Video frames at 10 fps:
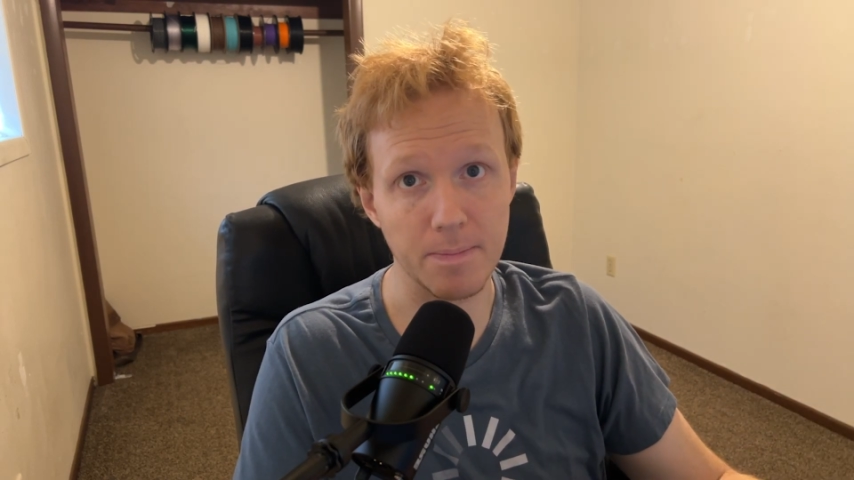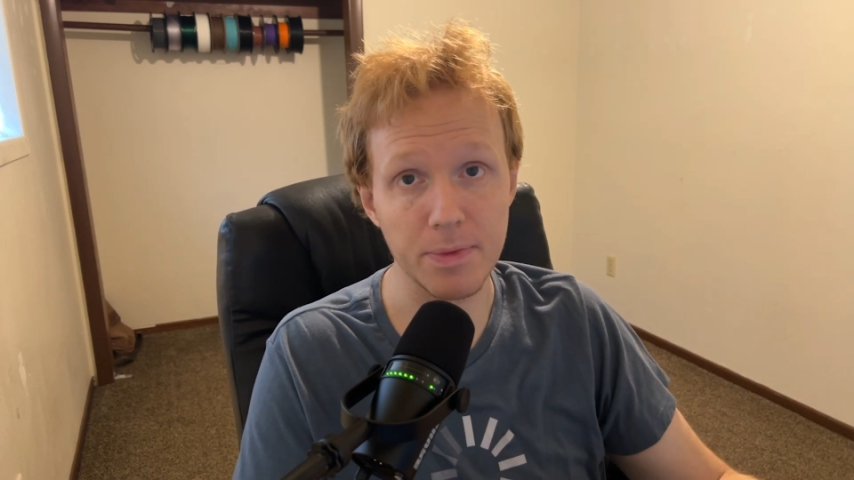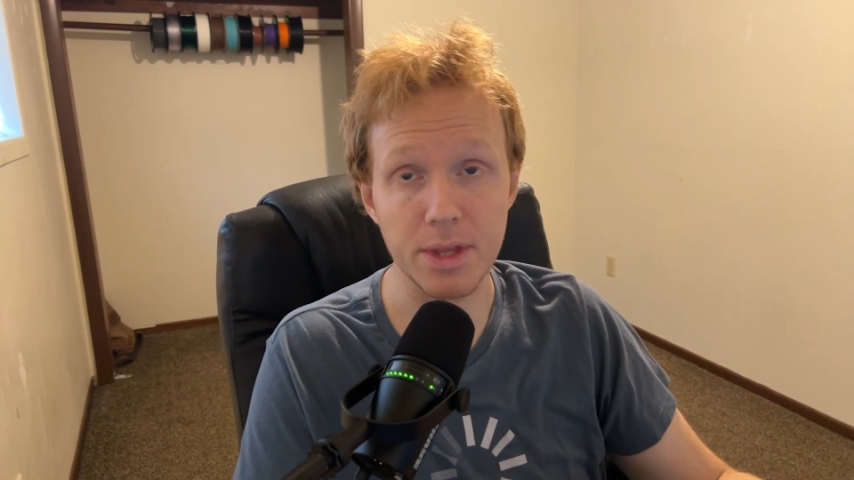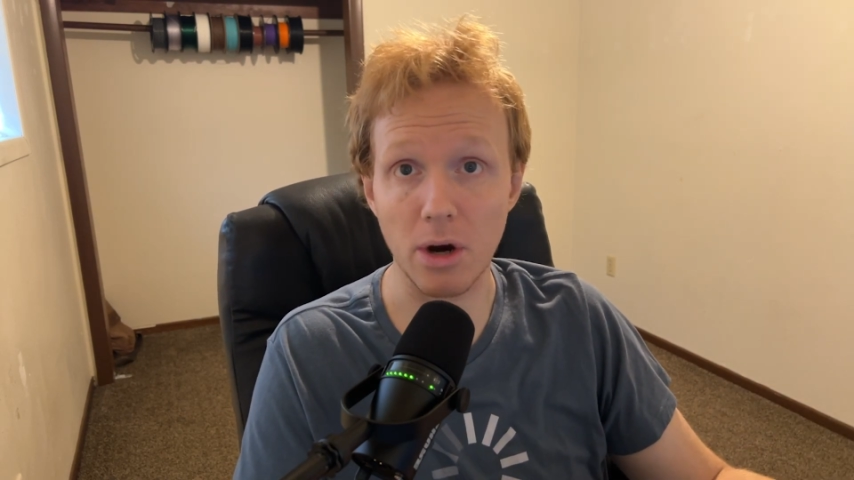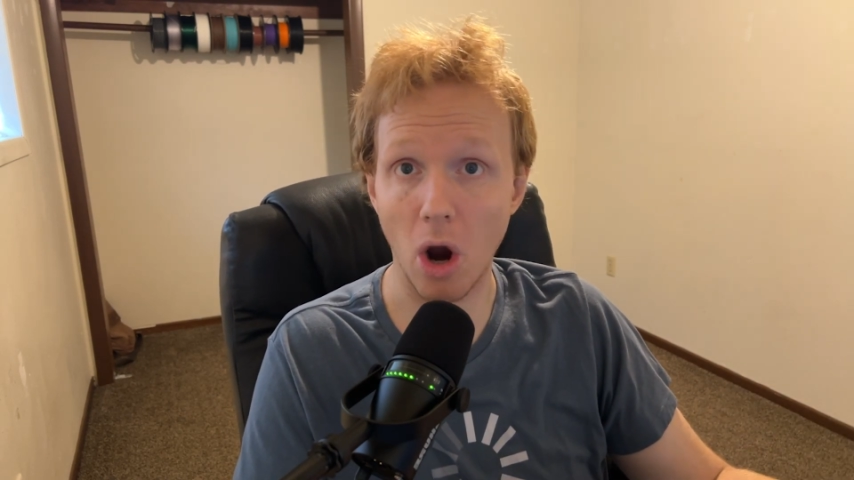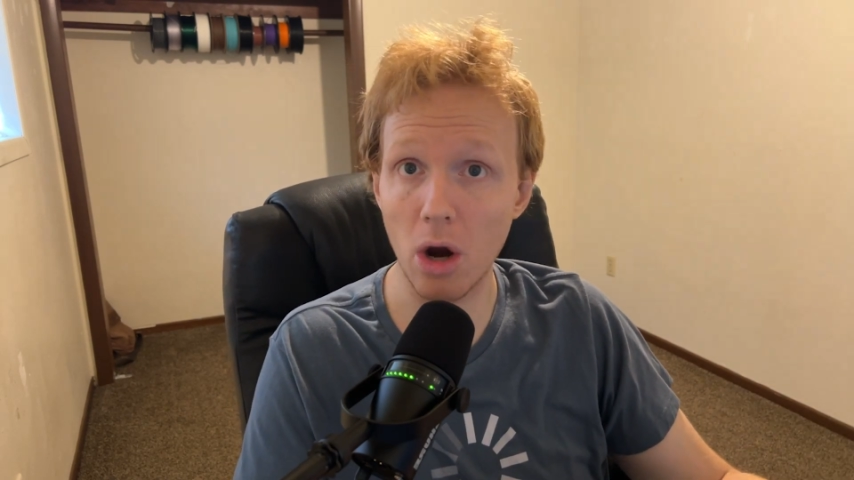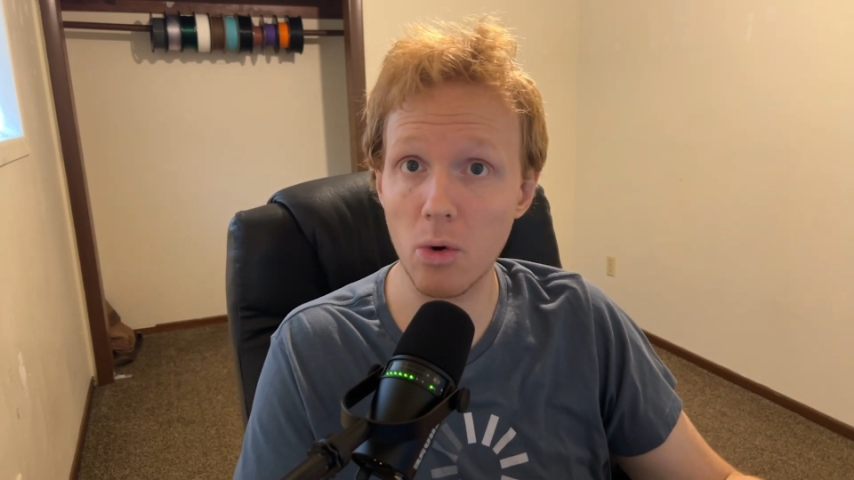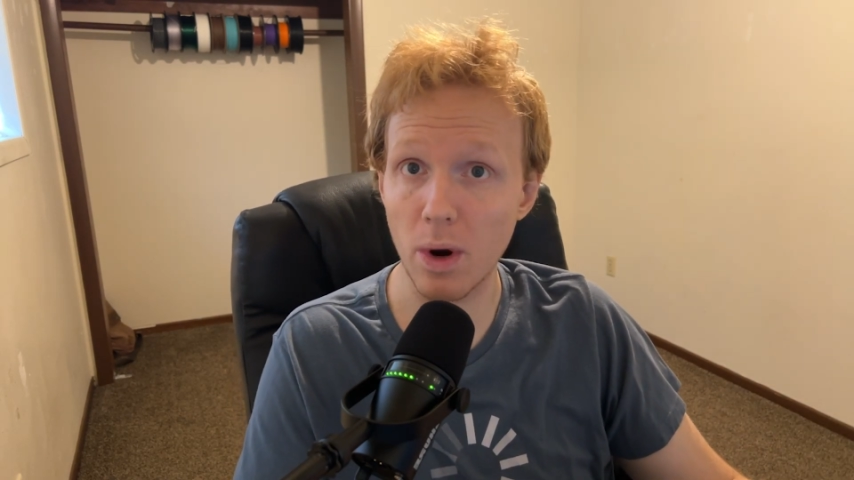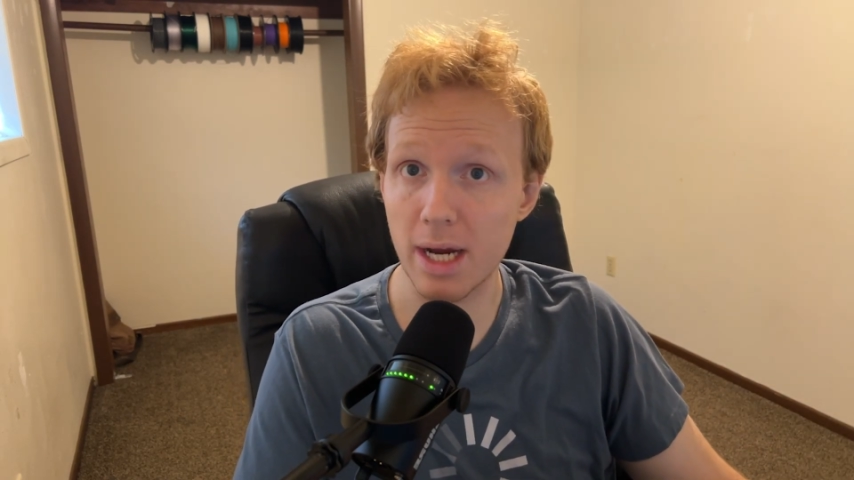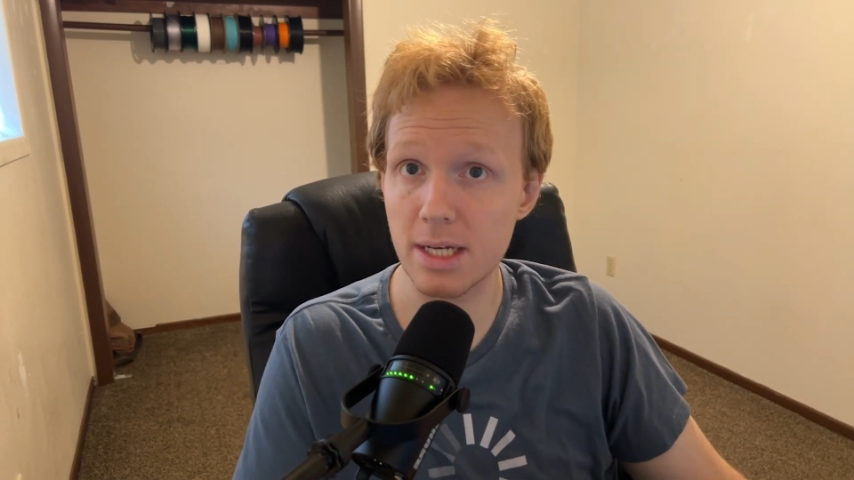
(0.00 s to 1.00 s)
There are
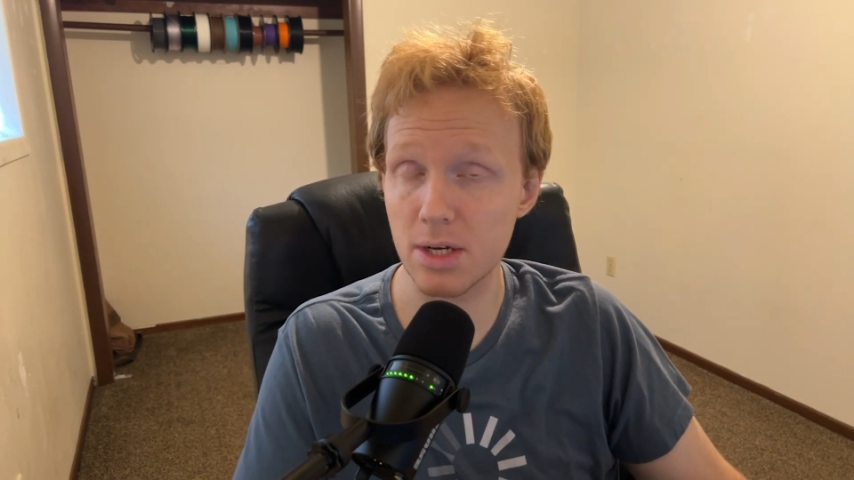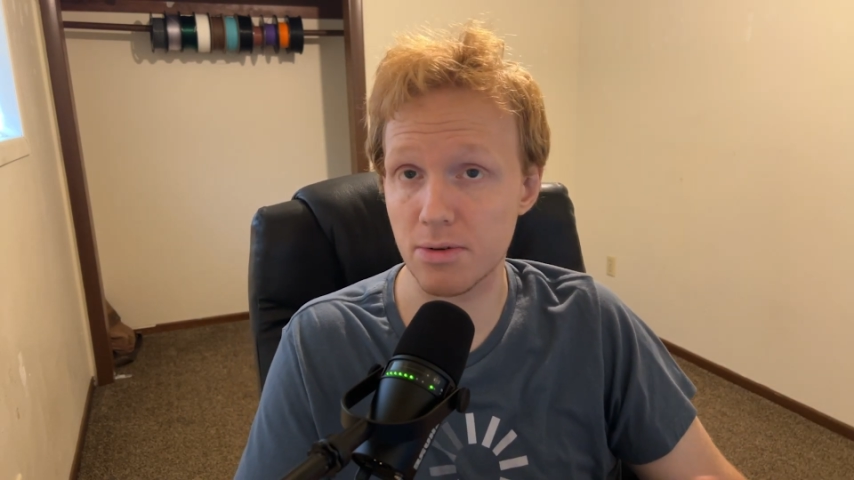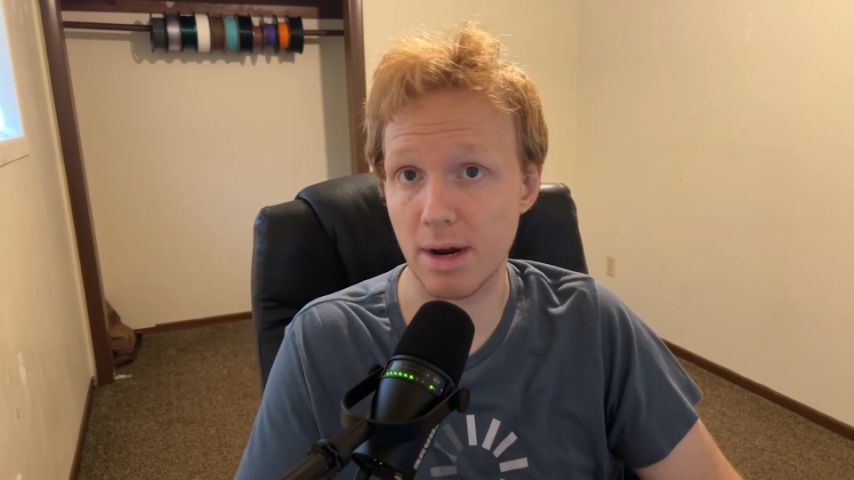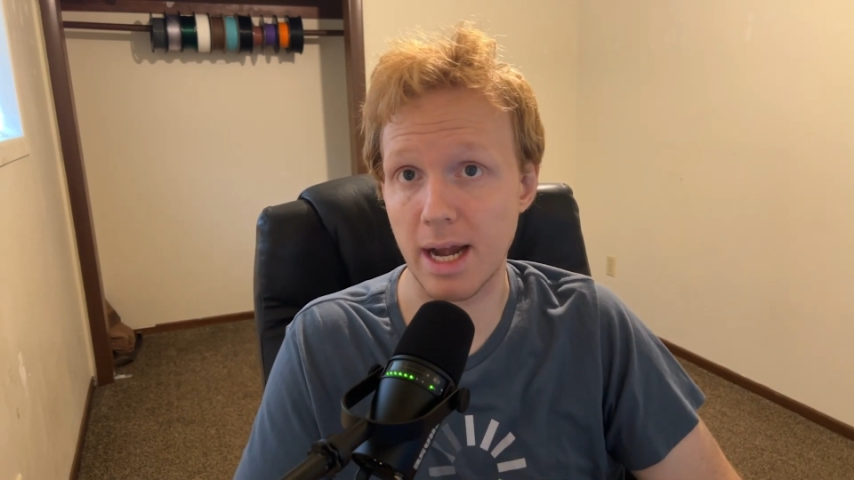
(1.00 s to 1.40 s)
ways to create